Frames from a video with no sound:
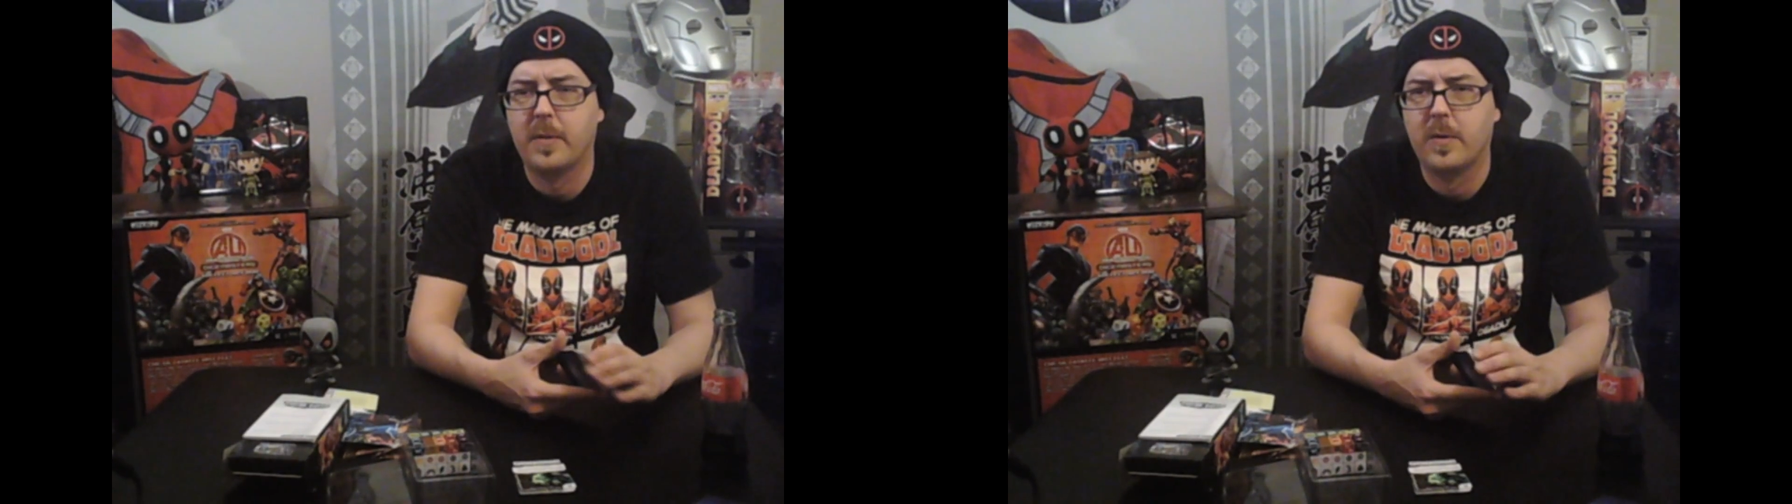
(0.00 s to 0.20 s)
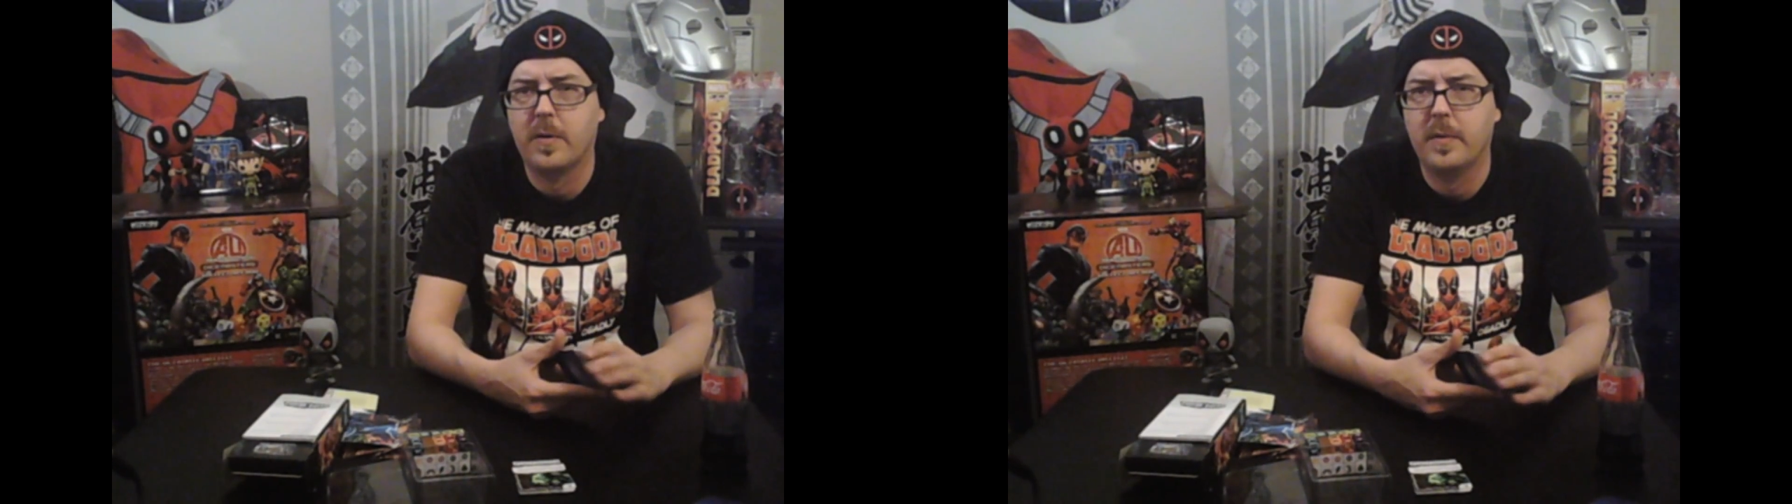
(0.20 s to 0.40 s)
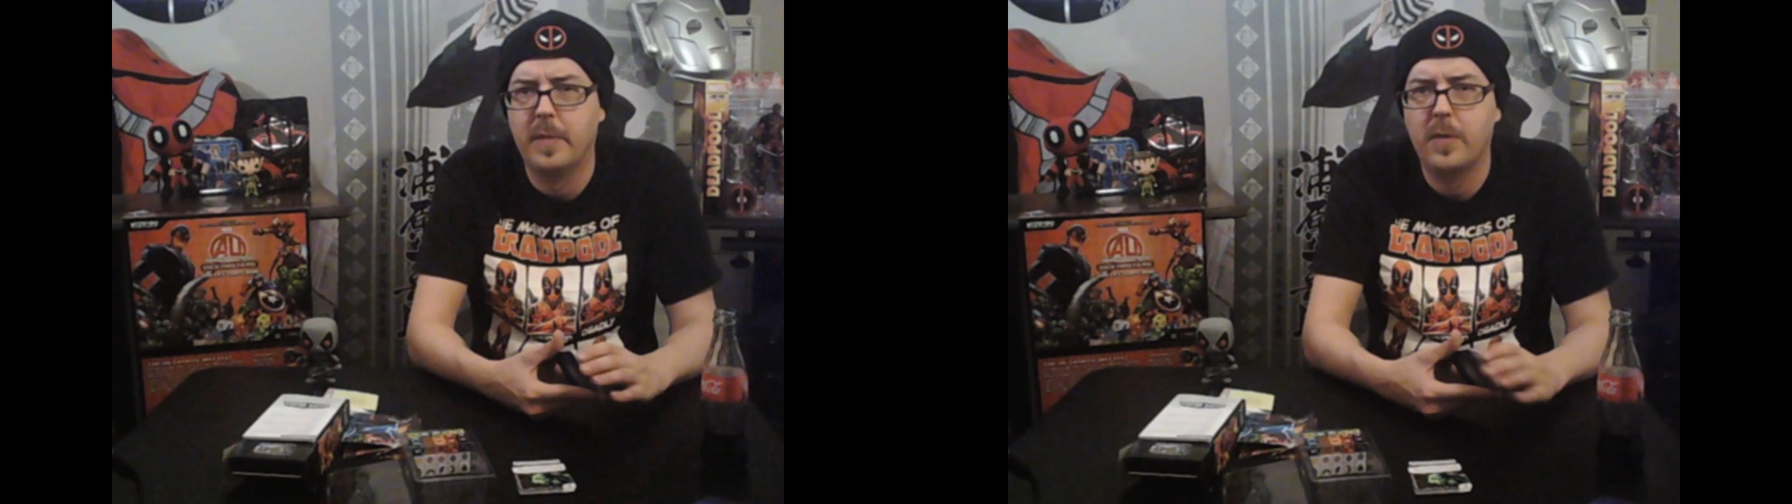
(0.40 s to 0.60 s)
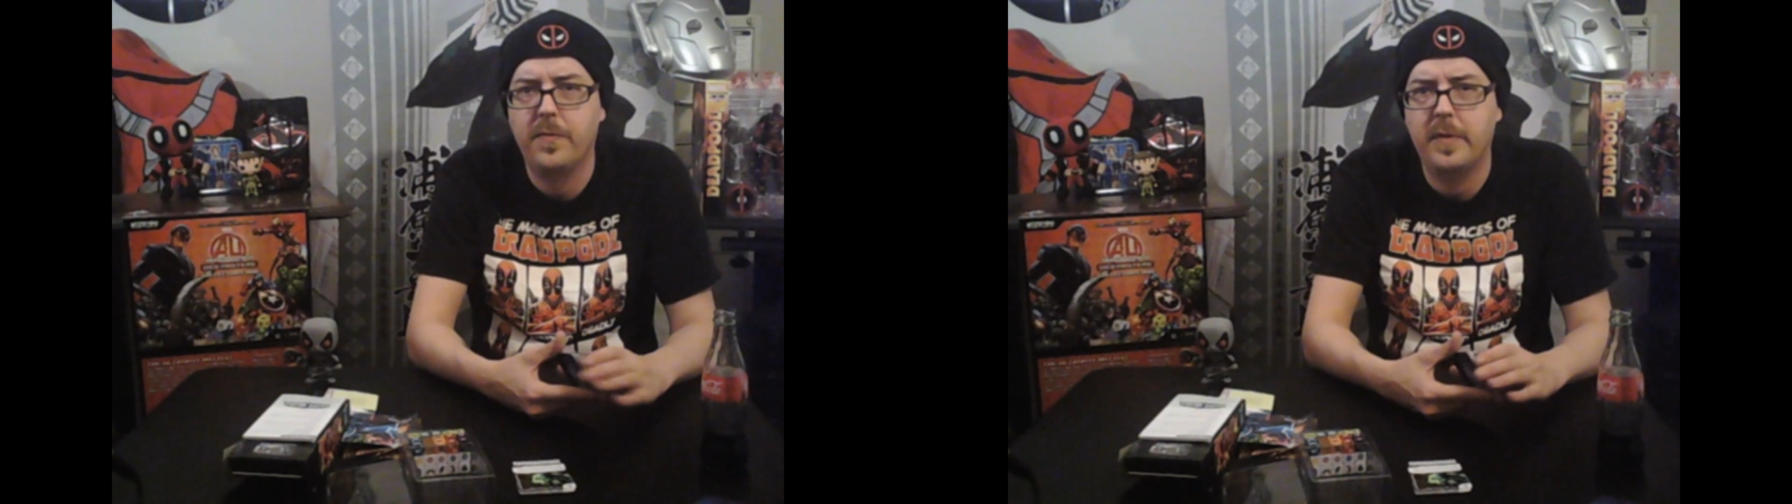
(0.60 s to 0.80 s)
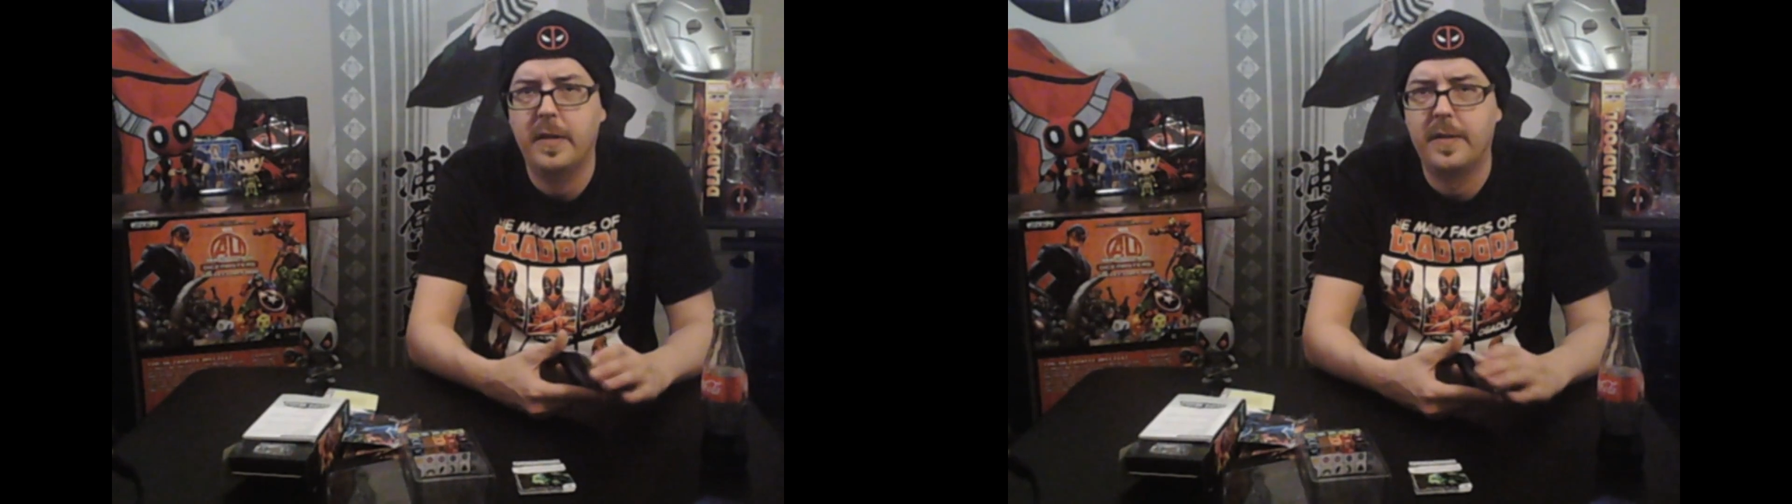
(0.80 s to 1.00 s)
recorded, but
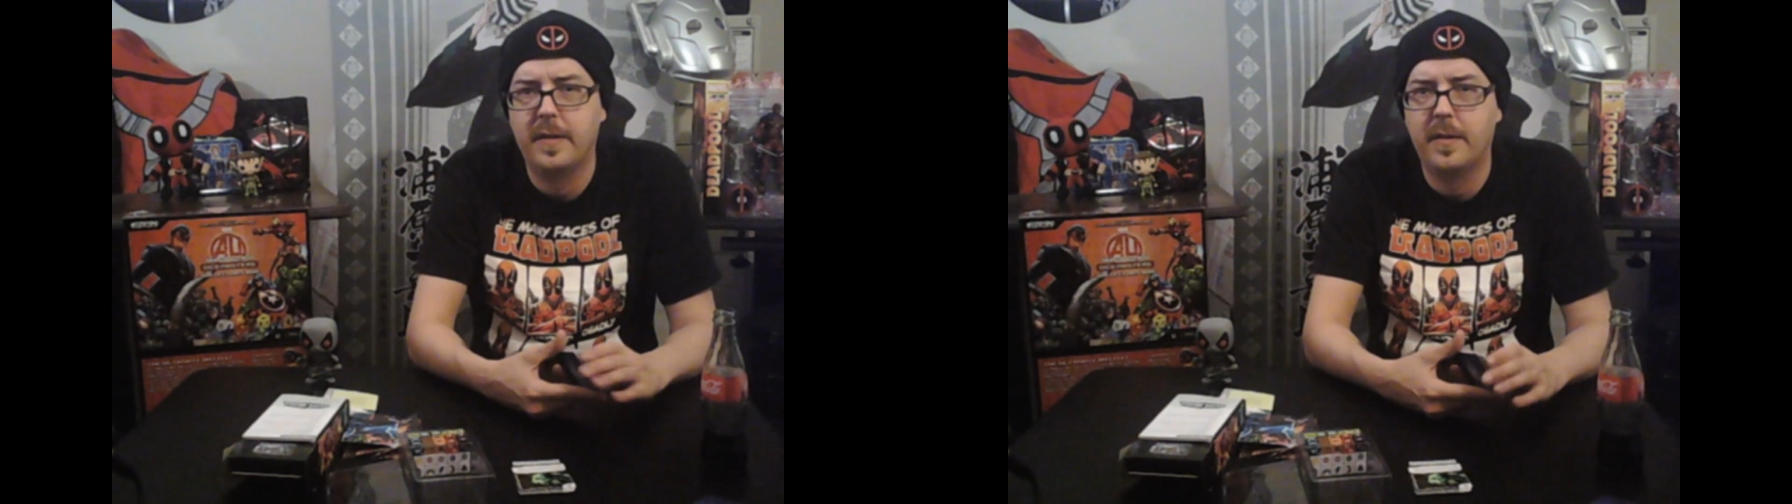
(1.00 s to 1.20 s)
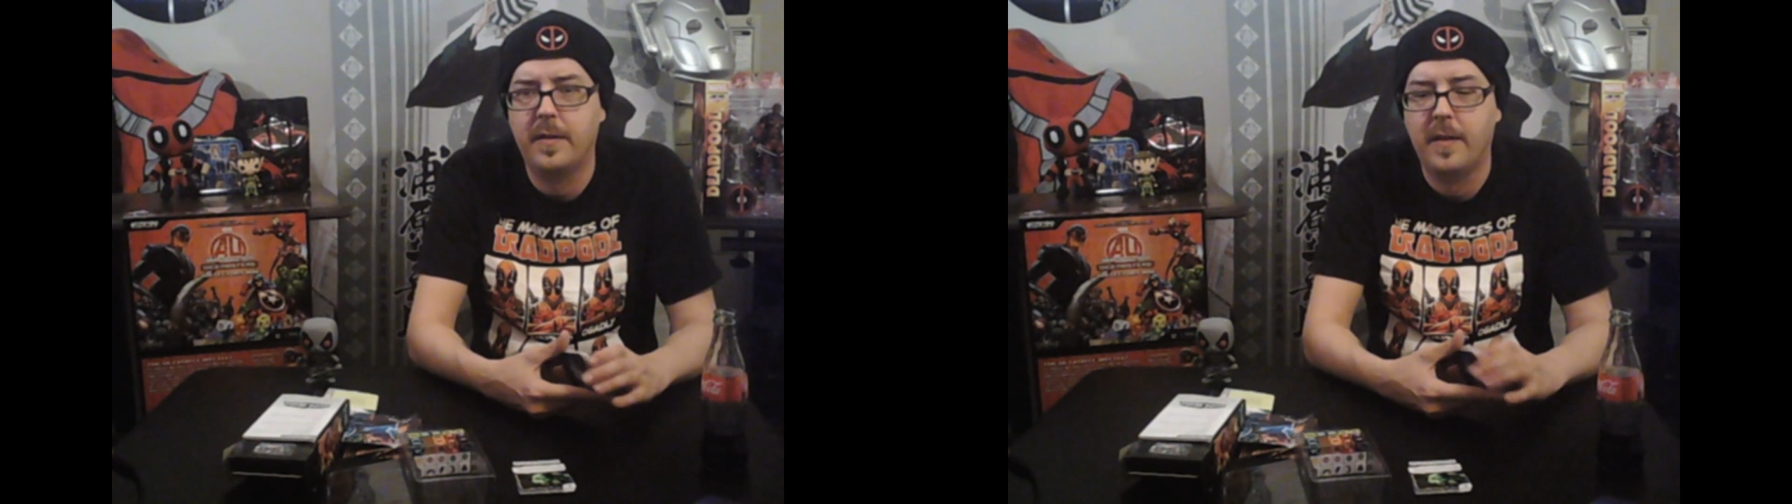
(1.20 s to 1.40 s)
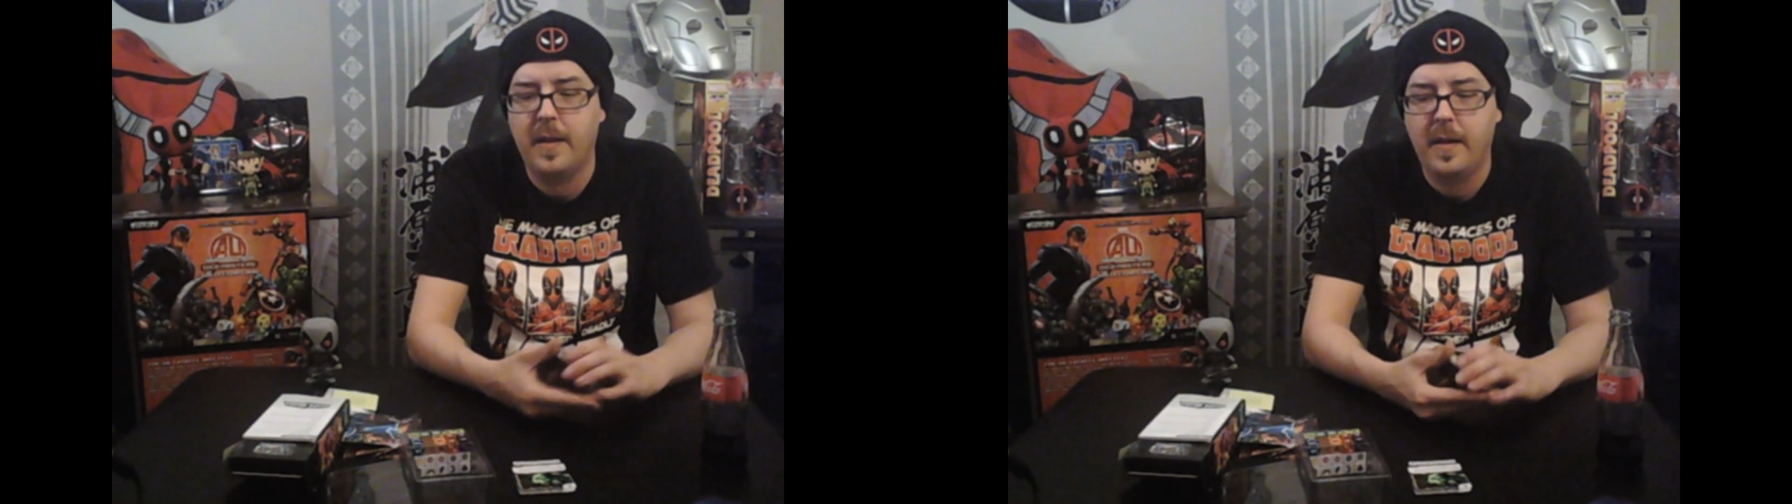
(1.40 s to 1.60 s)
hopefully it did.